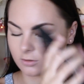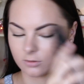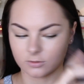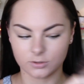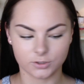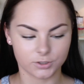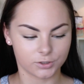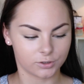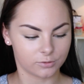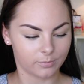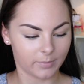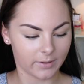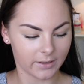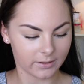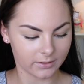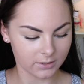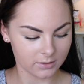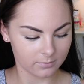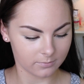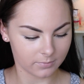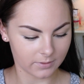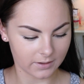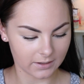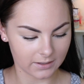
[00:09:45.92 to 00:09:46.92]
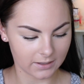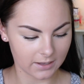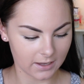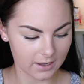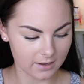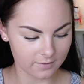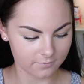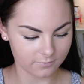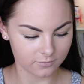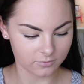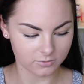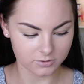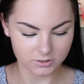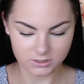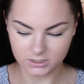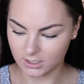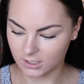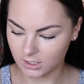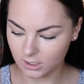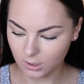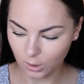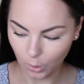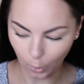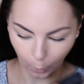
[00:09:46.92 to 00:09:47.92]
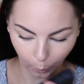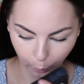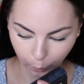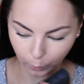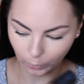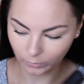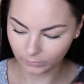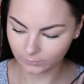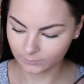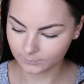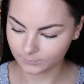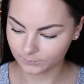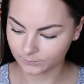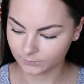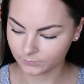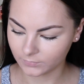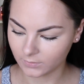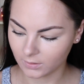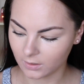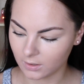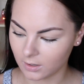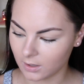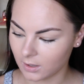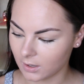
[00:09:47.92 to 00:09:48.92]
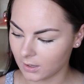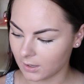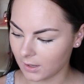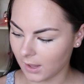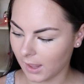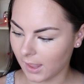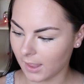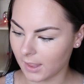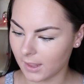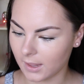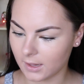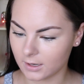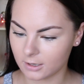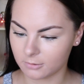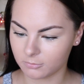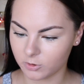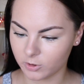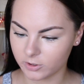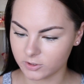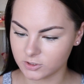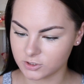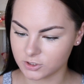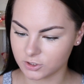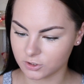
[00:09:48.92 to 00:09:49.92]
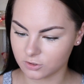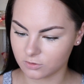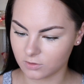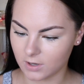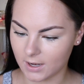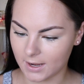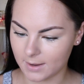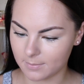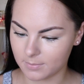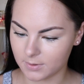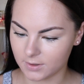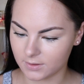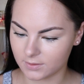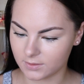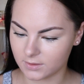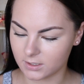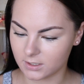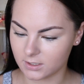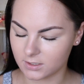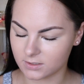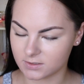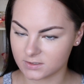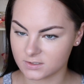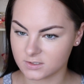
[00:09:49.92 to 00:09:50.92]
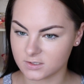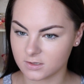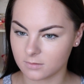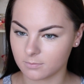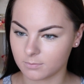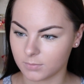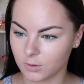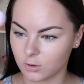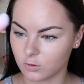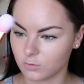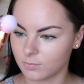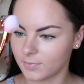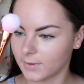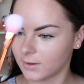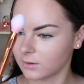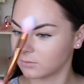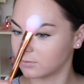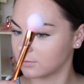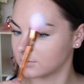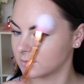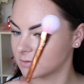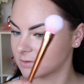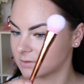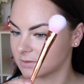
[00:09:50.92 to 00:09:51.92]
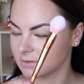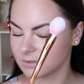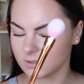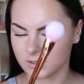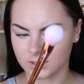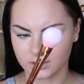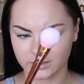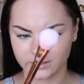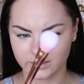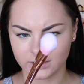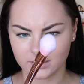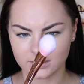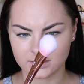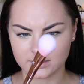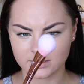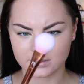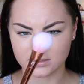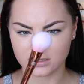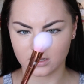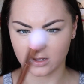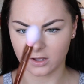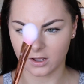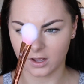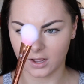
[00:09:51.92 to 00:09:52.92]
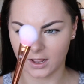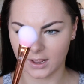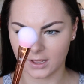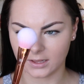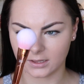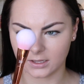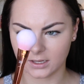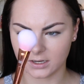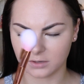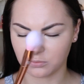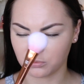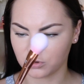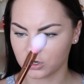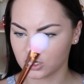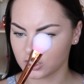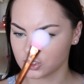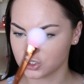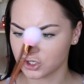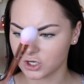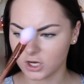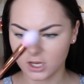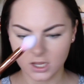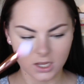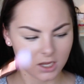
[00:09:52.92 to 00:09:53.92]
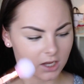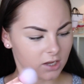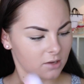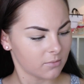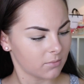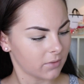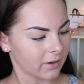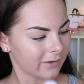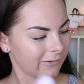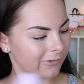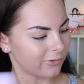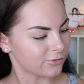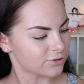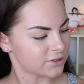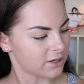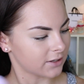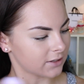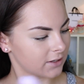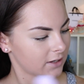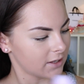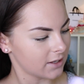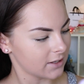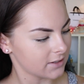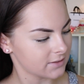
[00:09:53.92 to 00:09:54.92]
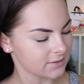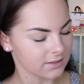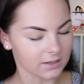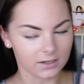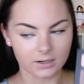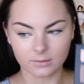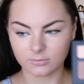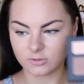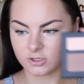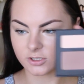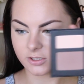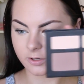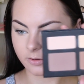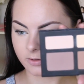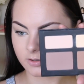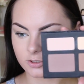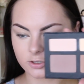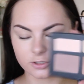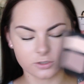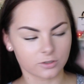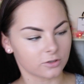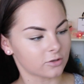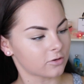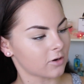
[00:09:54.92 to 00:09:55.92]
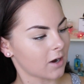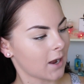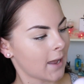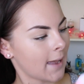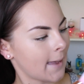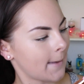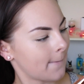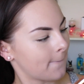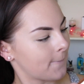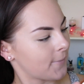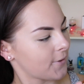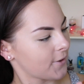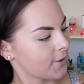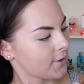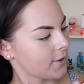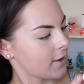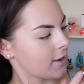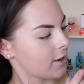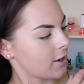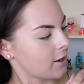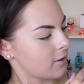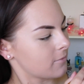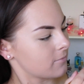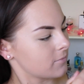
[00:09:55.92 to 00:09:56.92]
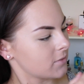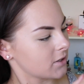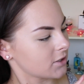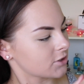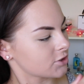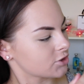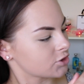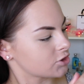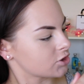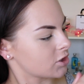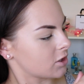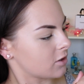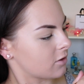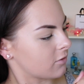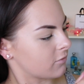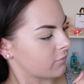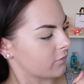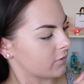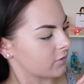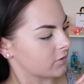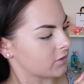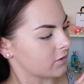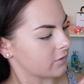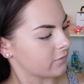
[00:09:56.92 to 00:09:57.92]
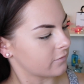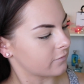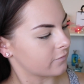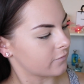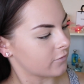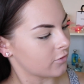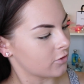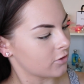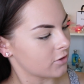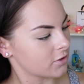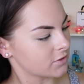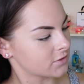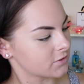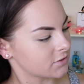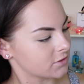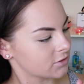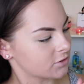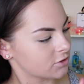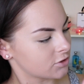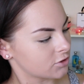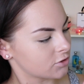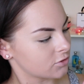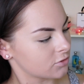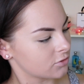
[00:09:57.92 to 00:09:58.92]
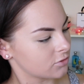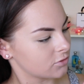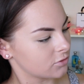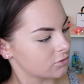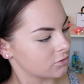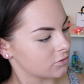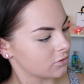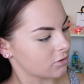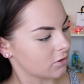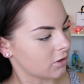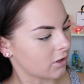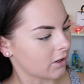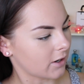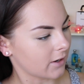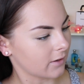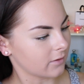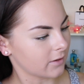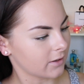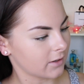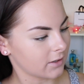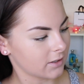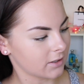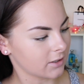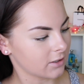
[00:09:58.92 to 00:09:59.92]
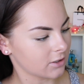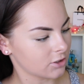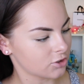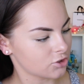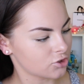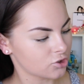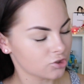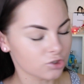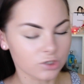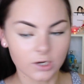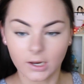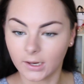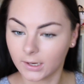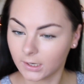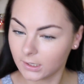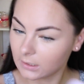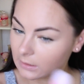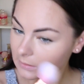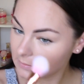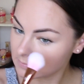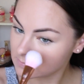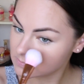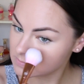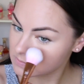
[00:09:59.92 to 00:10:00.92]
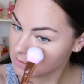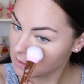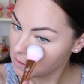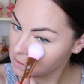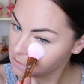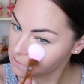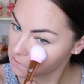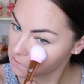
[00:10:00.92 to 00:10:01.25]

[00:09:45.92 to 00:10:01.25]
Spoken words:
Contour Palette by Kat Von D. And I'm going to grab this Bold Metals, I think this is the highlighter brush by Real Techniques. And I'm just going to grab a mixture of the first two highlighting shades.